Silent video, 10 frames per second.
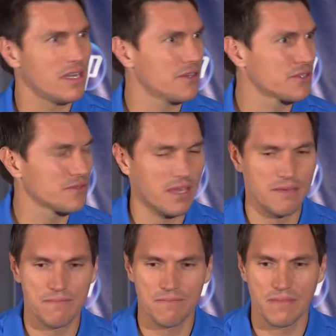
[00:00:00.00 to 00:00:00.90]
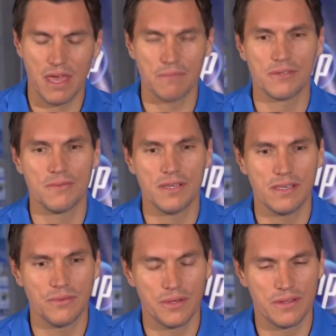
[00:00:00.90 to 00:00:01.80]
Nelson came to
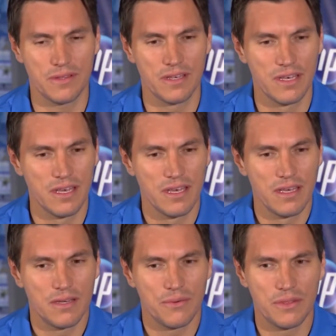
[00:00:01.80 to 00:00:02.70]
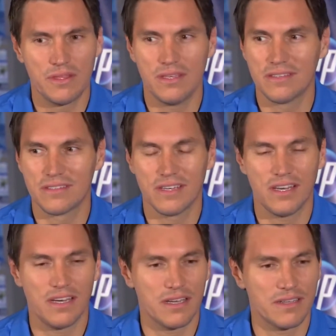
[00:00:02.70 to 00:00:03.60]
me with this
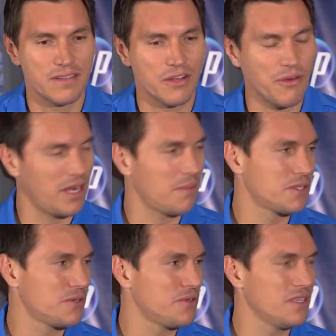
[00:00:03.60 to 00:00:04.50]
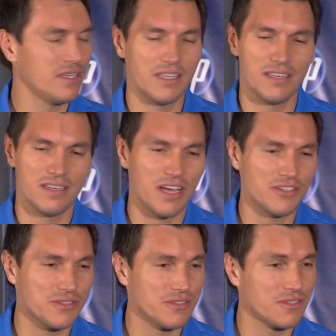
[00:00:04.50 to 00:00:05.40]
great opportunity, and I
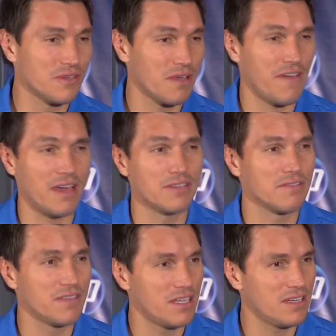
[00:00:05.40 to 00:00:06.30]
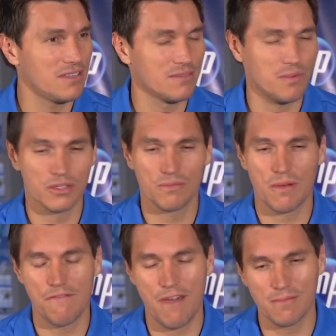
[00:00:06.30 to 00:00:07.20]
just took advantage of it. I spoke to
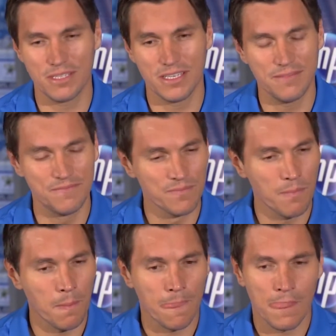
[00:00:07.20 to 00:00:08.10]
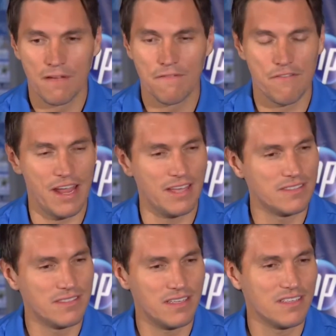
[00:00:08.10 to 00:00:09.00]
my family,
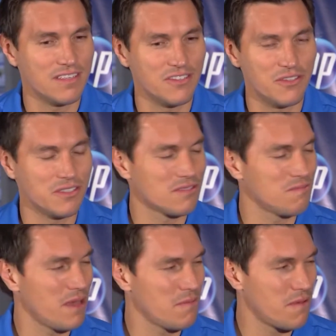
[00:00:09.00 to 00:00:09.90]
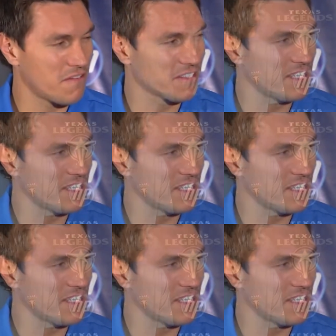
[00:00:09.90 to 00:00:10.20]
friends, and it just made perfect